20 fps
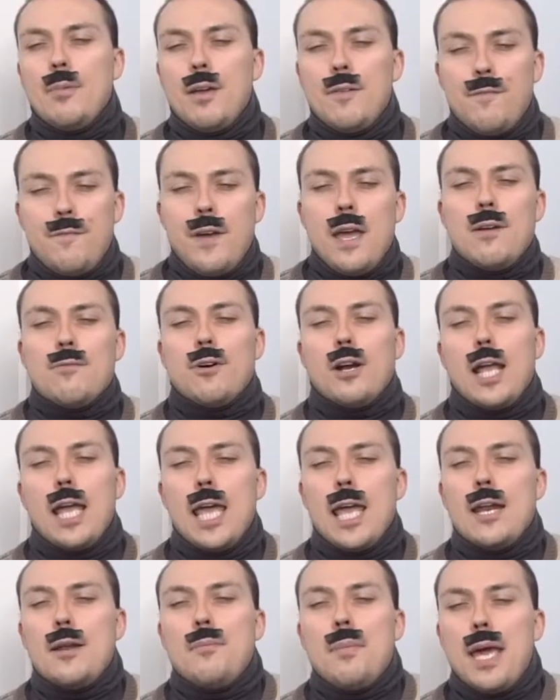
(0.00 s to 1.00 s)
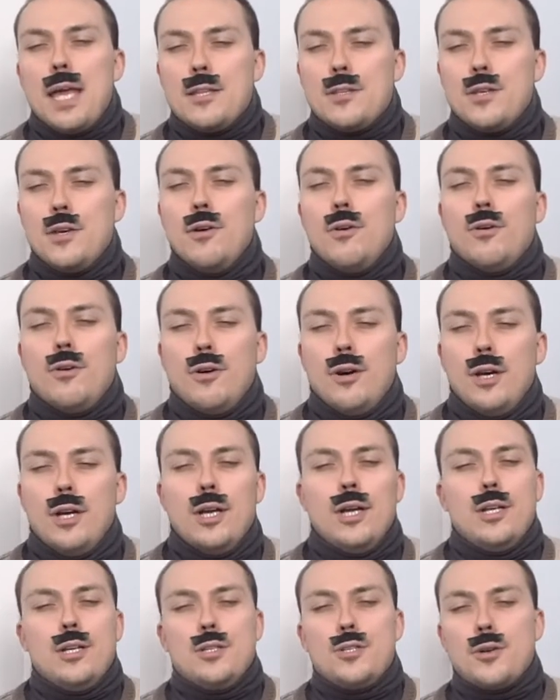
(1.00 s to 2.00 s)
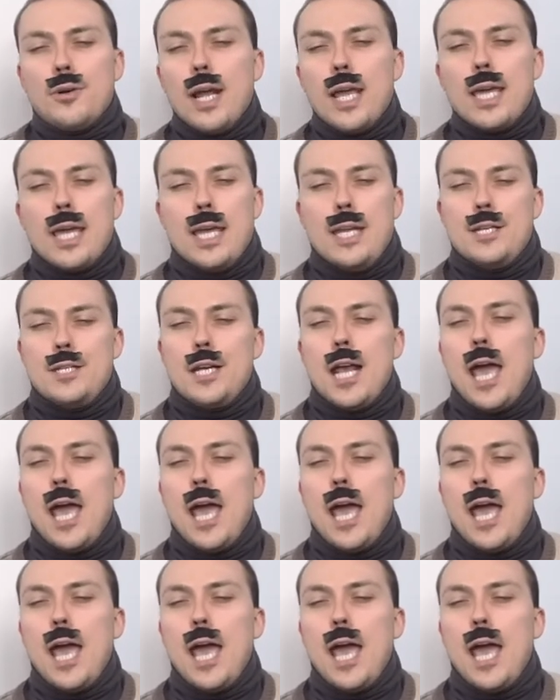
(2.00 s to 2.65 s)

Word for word: And my favorite anime, too. Drake and